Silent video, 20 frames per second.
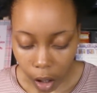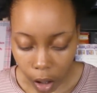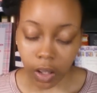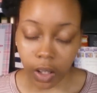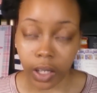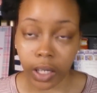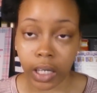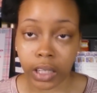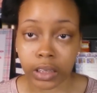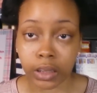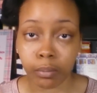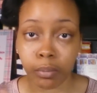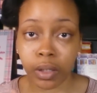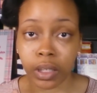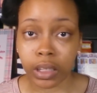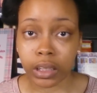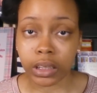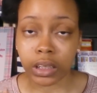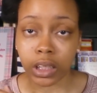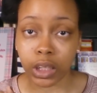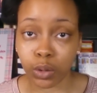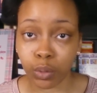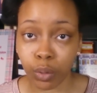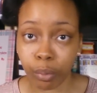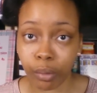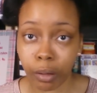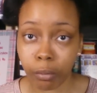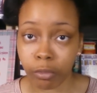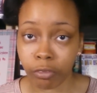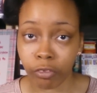Okay, guys, so I'm going to get to this one
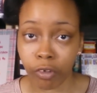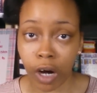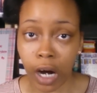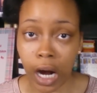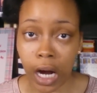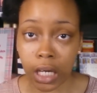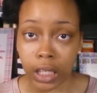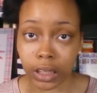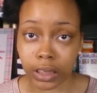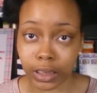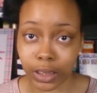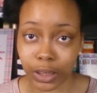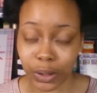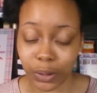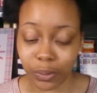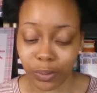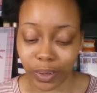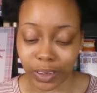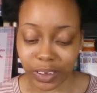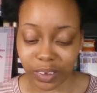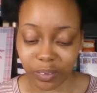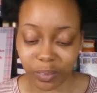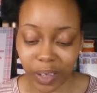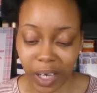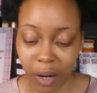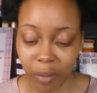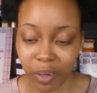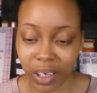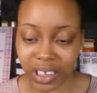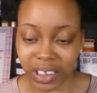point before I continue on to what
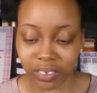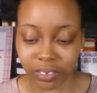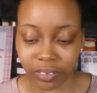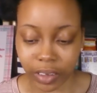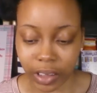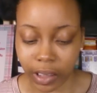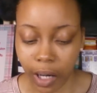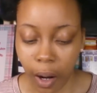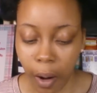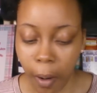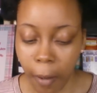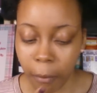I wanted to read.